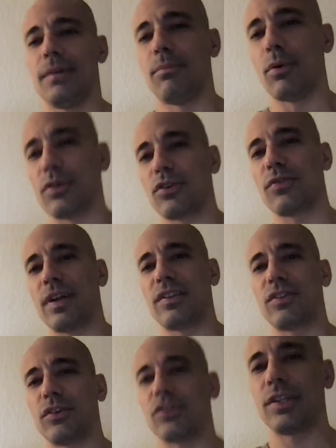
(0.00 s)
board certified
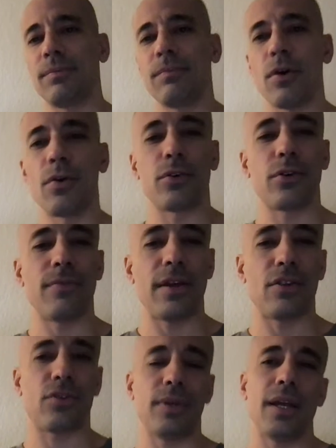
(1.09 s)
surgeon, owner of
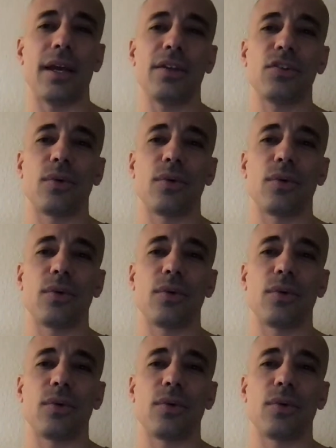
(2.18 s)
Vet Triage,